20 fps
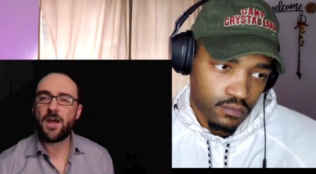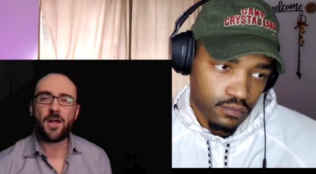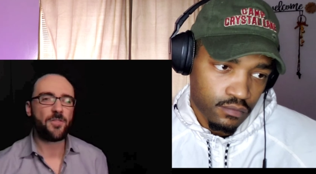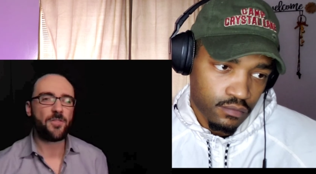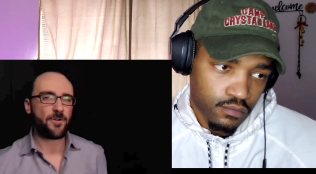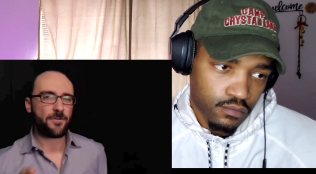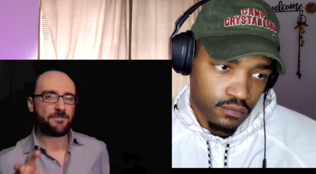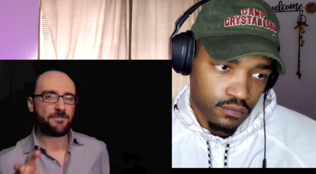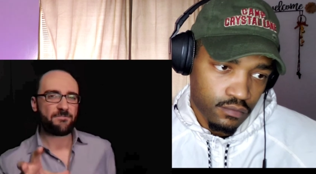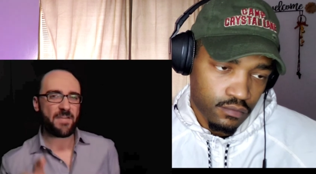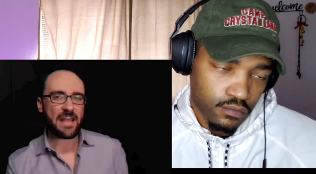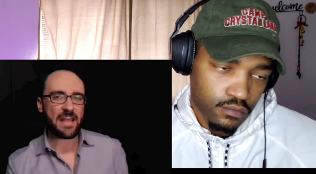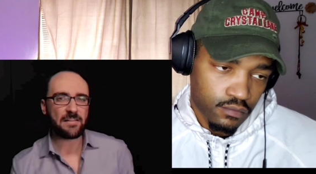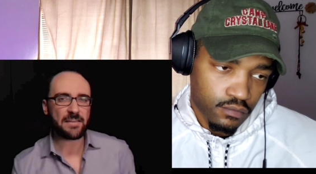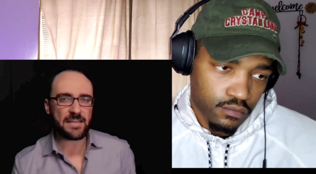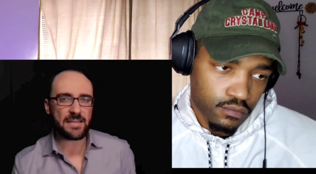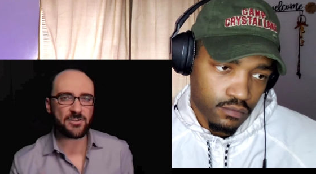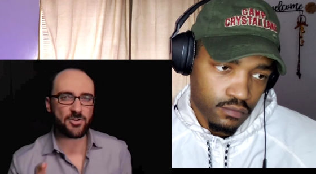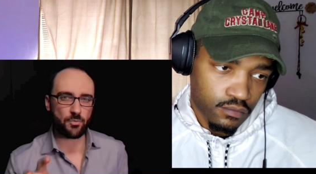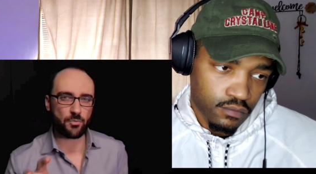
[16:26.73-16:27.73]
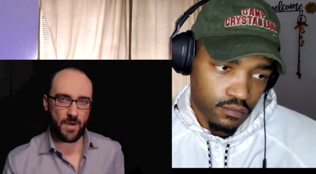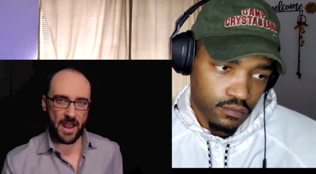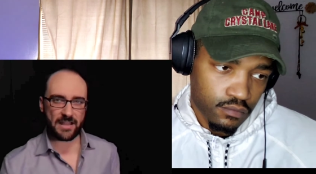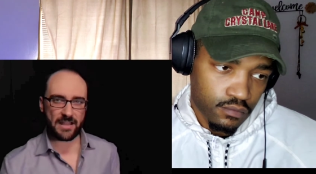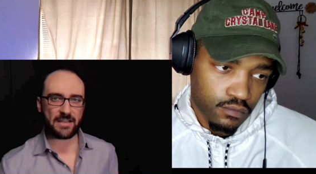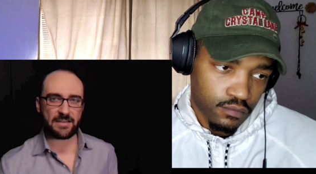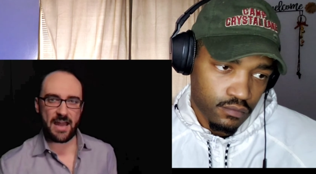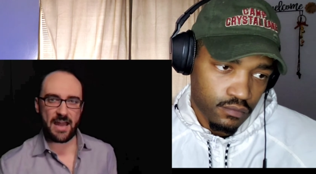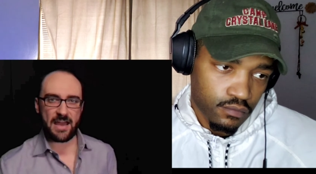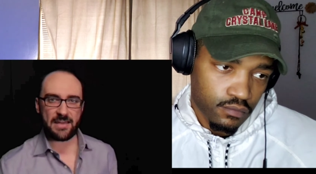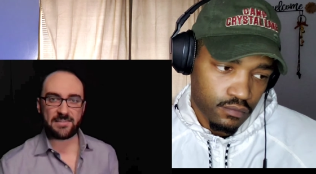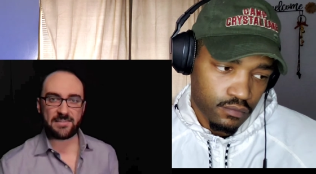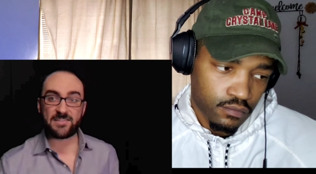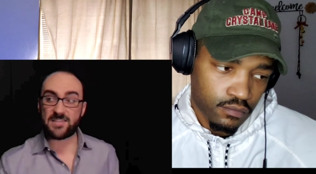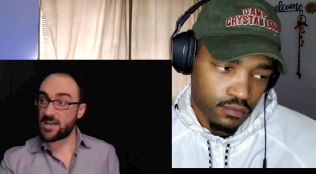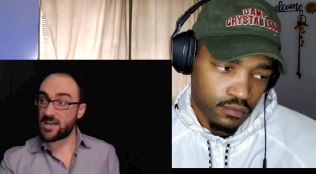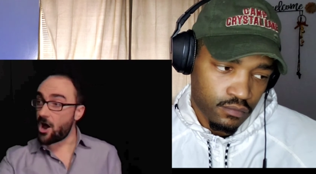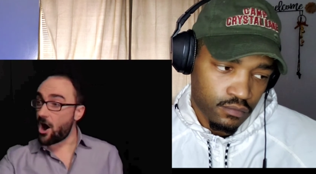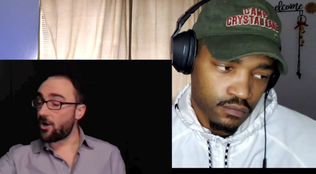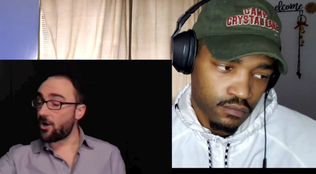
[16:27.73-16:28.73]
Speaker 1: thing. They're failing to
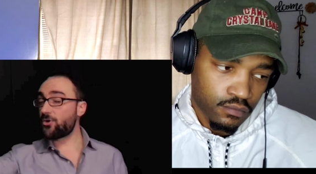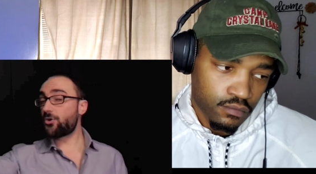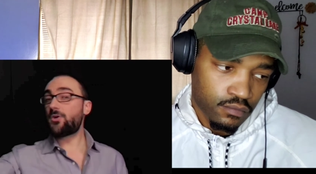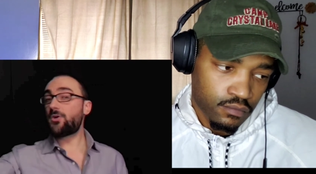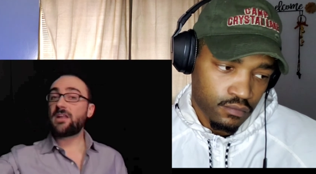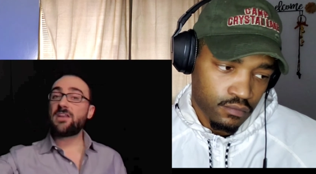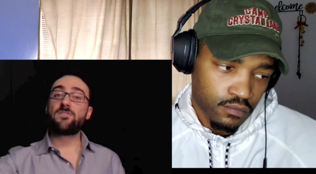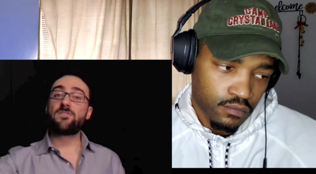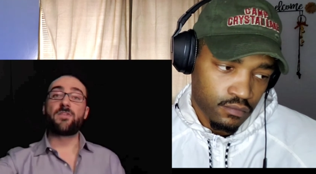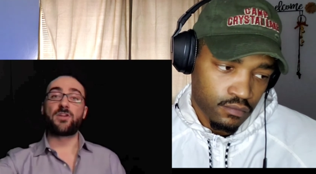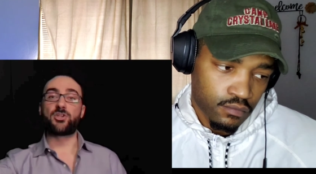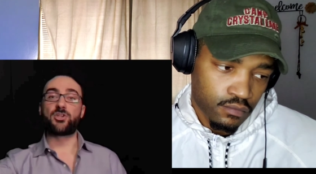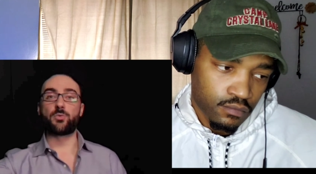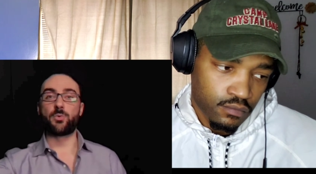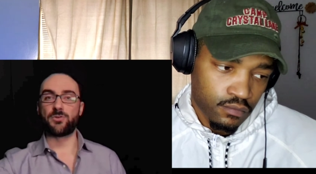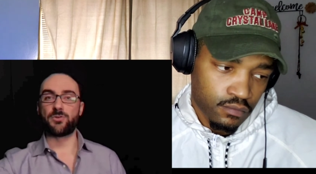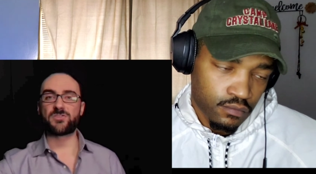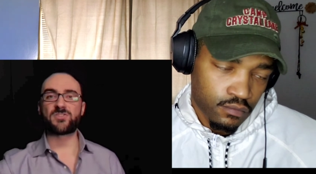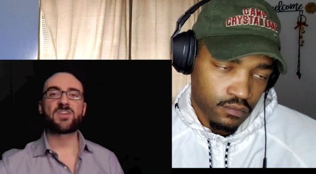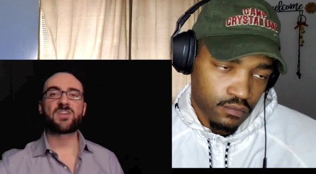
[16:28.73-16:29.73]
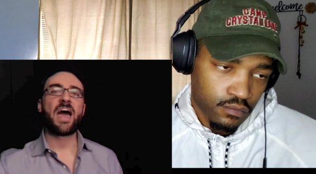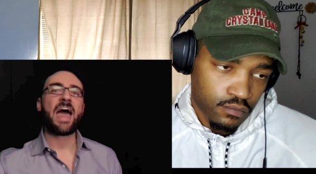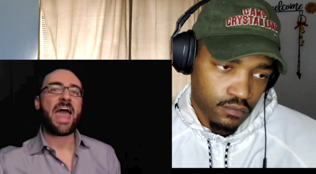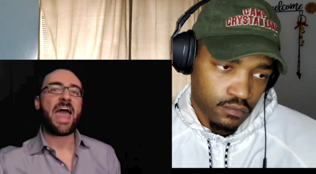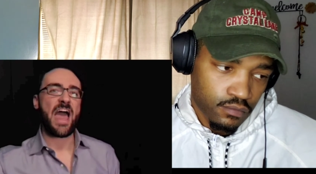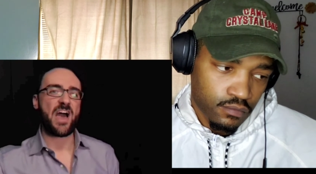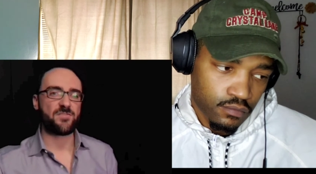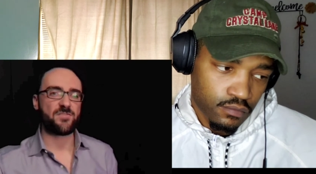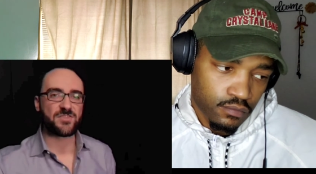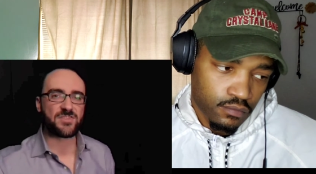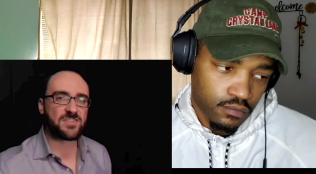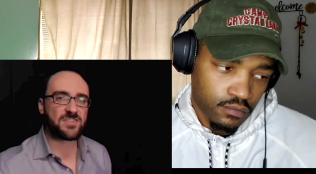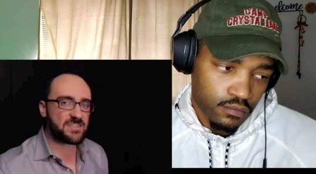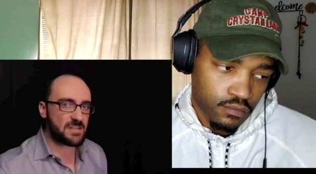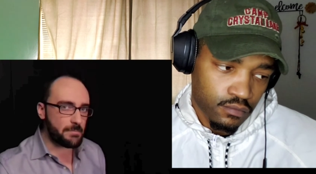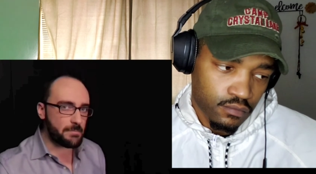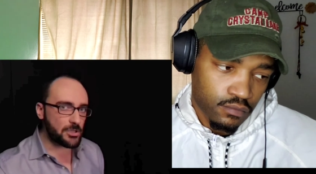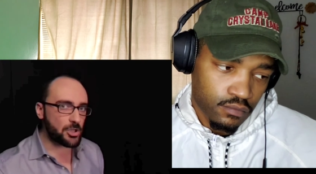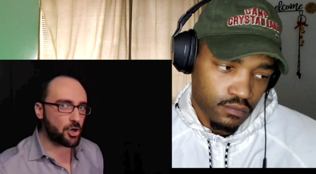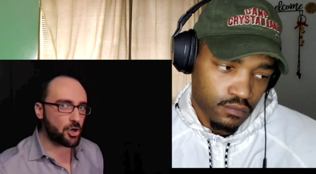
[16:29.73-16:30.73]
recognize that other individuals
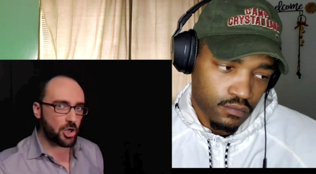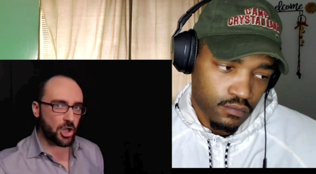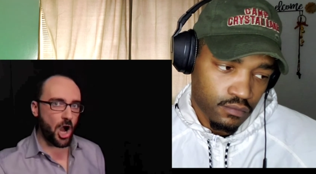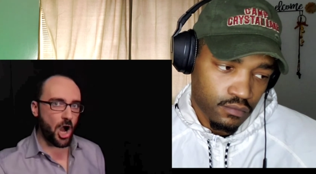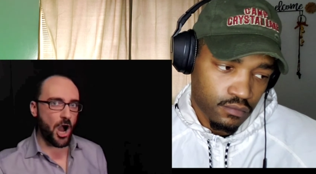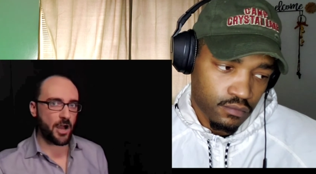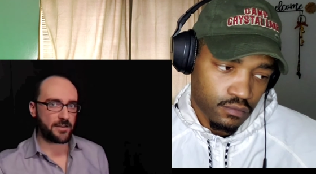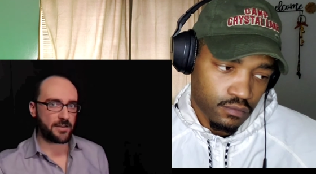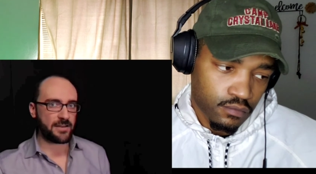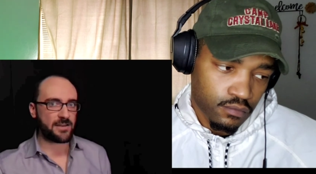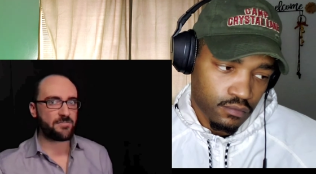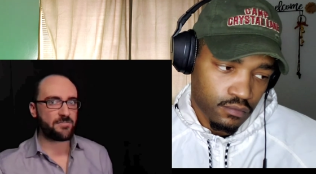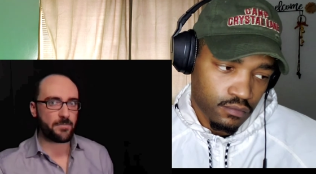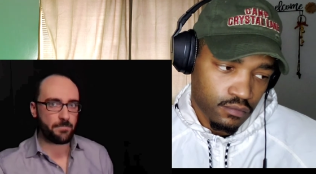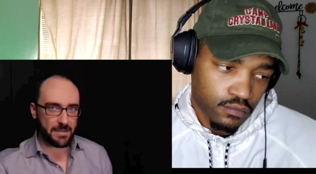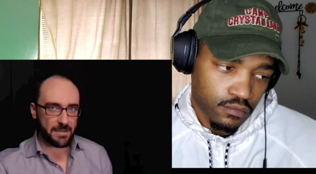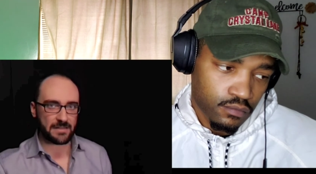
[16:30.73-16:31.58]
have similar